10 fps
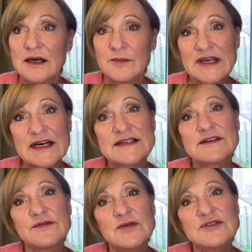Because
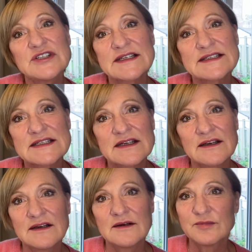if you just
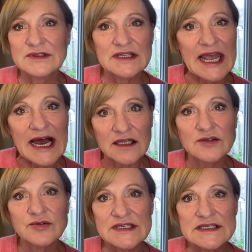put the
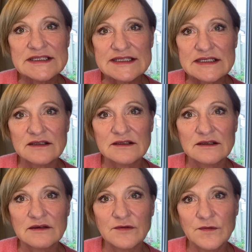calories
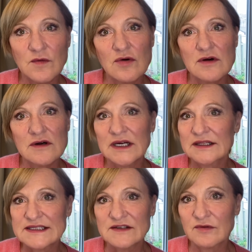for a
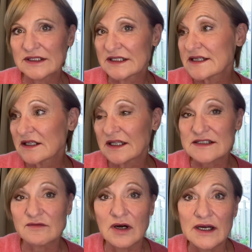glass of wine, let's say a glass
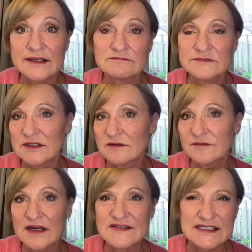of wine,
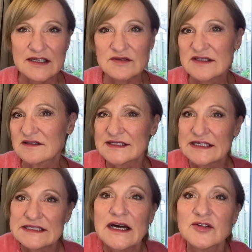5-6 ounces, let's say
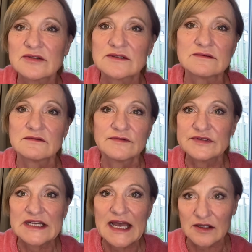it's
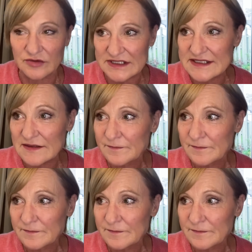150 calories.